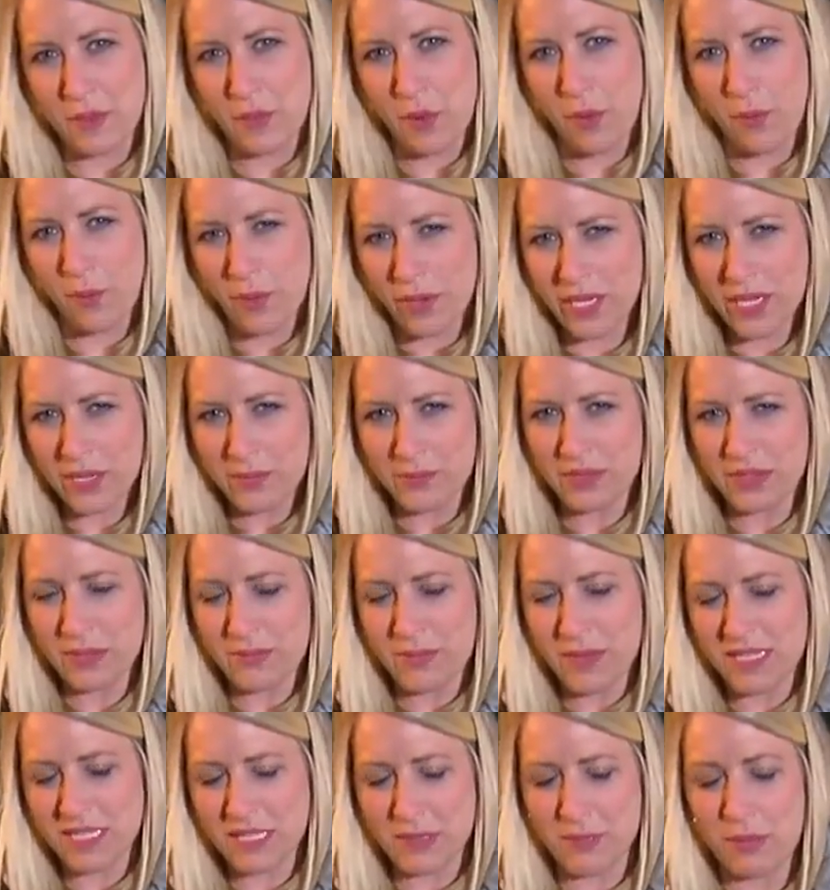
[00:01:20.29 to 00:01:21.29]
And we're working with
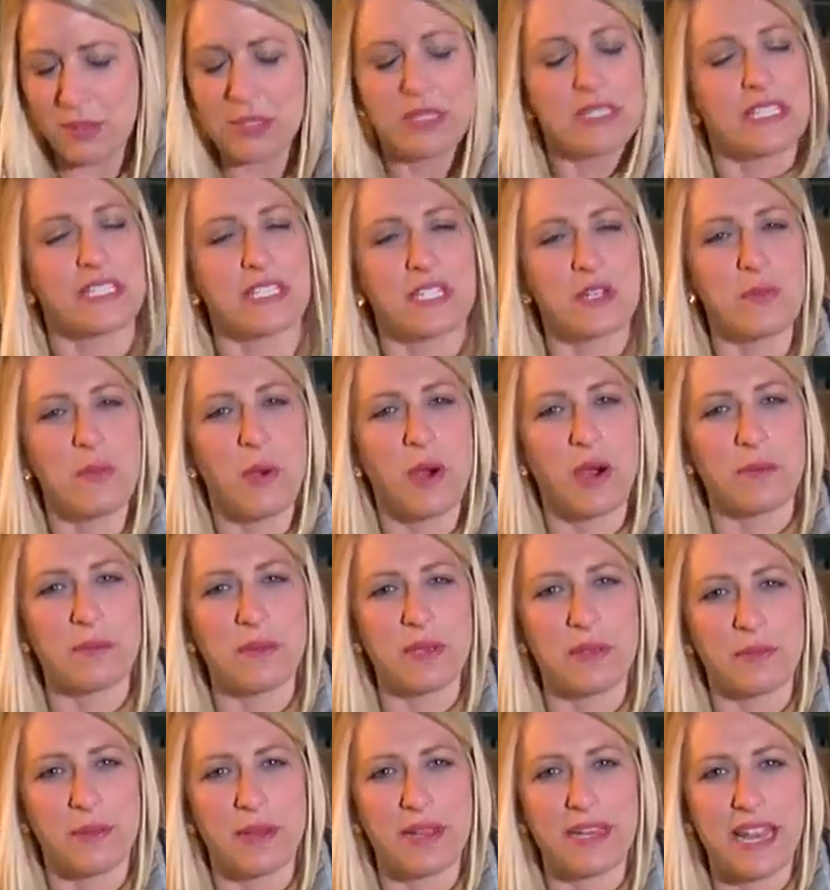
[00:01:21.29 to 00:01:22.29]
the Mason Police
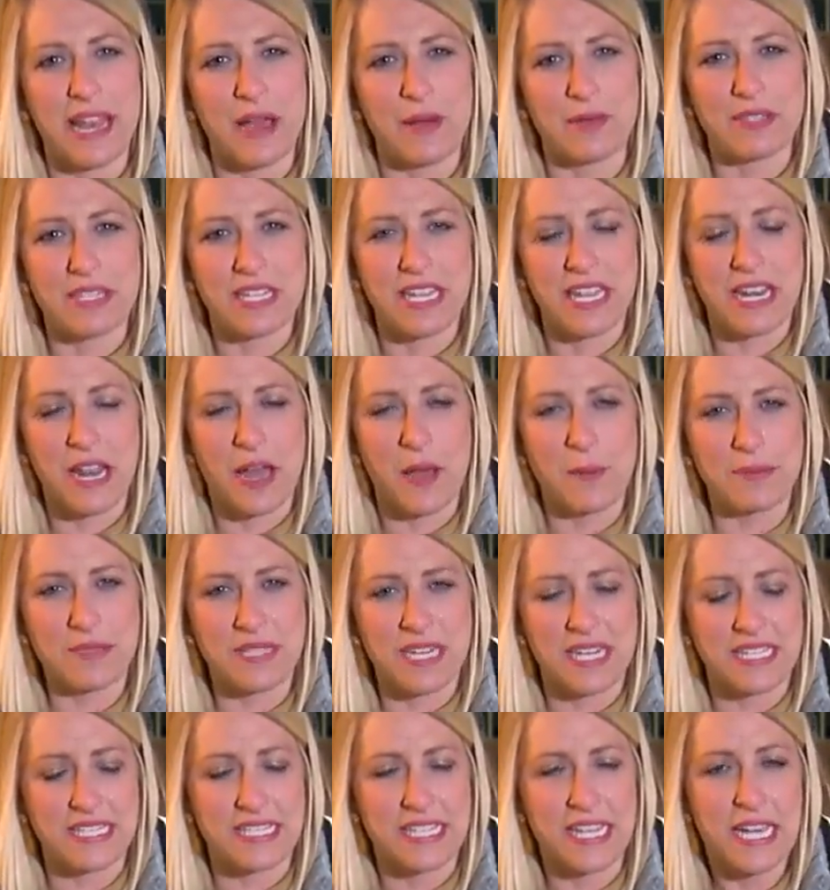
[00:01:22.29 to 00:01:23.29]
Department right now to get
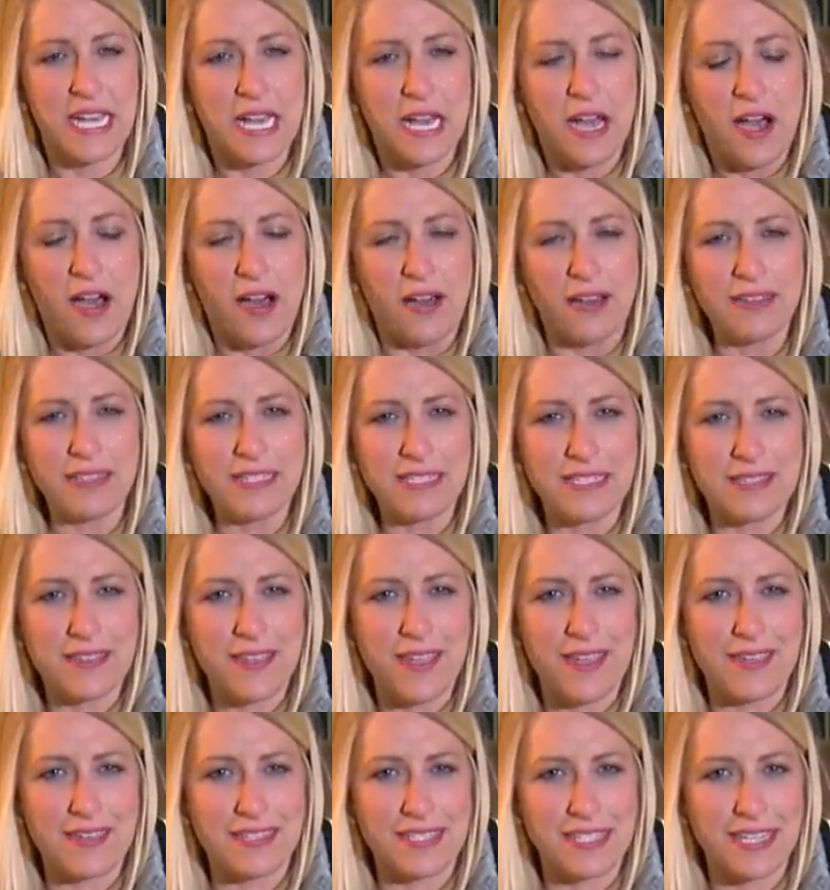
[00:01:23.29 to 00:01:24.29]
updates on
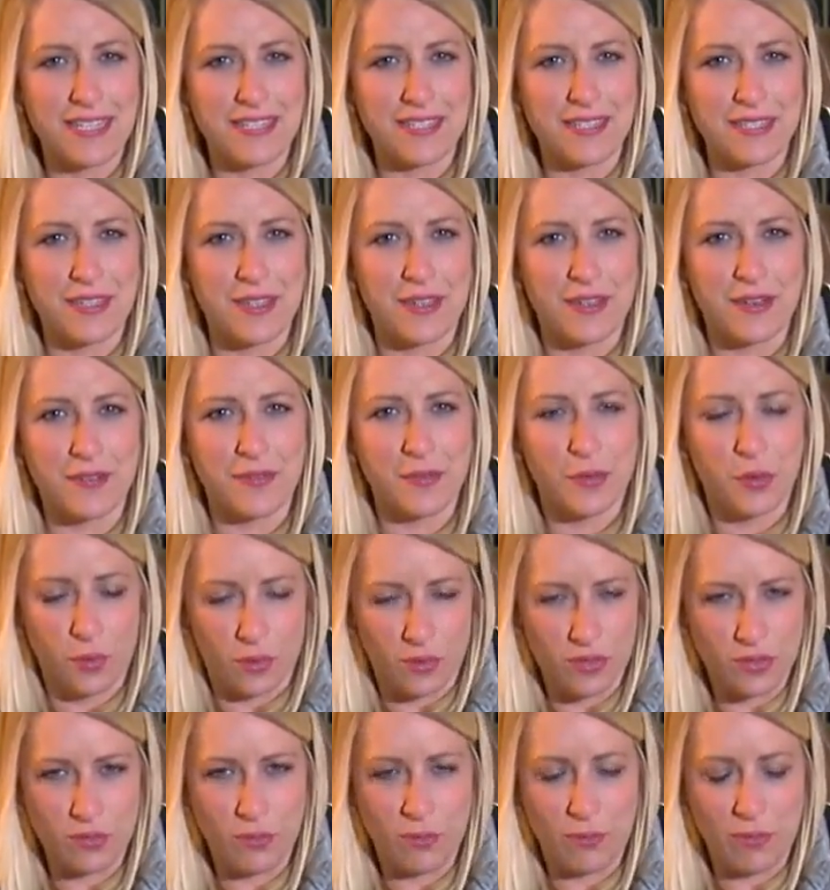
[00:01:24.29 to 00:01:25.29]
these cases. And of
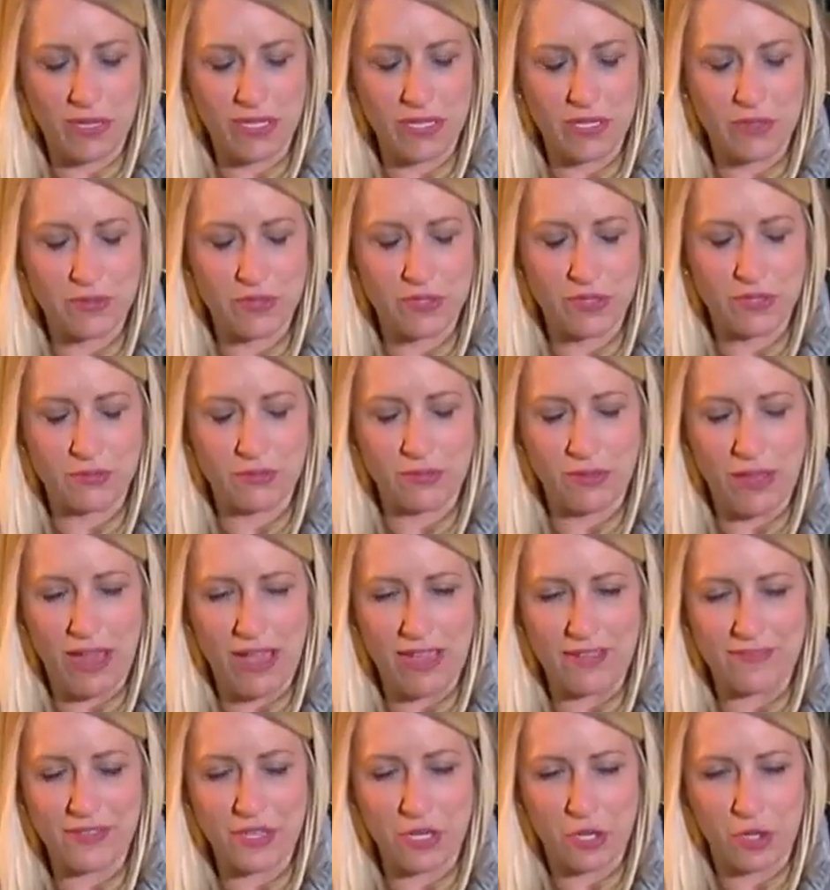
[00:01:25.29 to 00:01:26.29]
course, we'll bring those to you
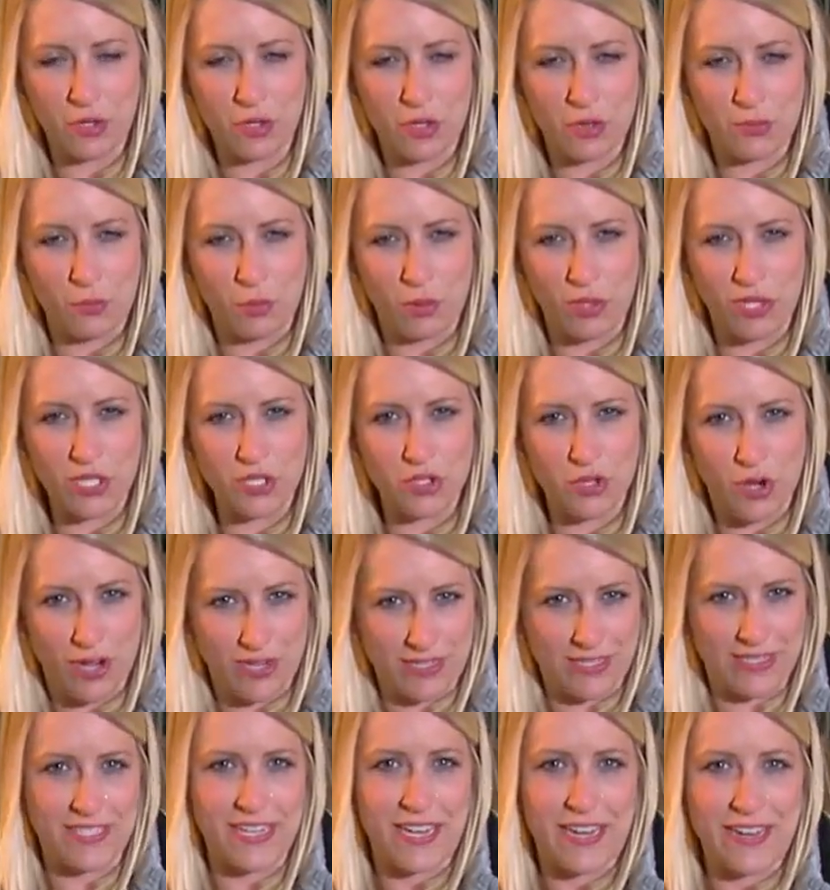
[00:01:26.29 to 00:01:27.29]
live here on Good Morning
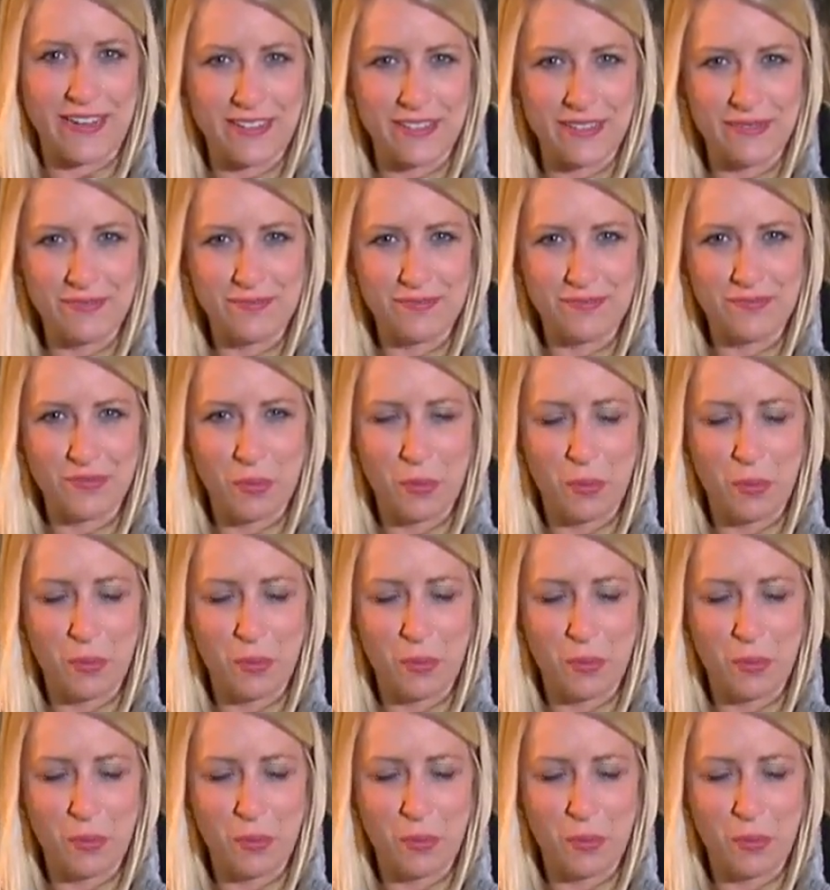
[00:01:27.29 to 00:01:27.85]
Tri-State.